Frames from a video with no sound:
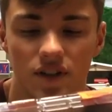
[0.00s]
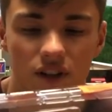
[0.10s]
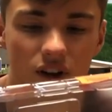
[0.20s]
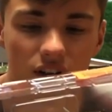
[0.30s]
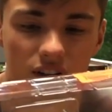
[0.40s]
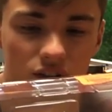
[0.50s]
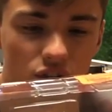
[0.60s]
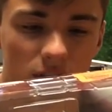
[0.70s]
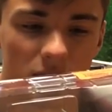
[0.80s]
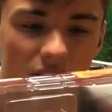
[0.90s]
The
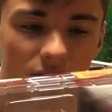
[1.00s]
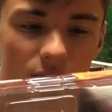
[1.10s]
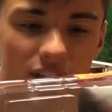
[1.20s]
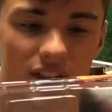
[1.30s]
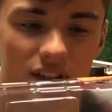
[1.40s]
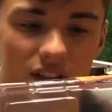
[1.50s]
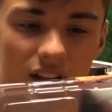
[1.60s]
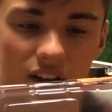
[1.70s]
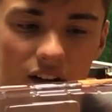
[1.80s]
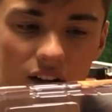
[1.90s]
Jeeps have great
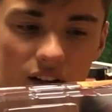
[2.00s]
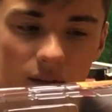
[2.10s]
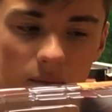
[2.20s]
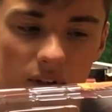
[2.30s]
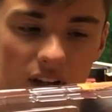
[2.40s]
detailing on them,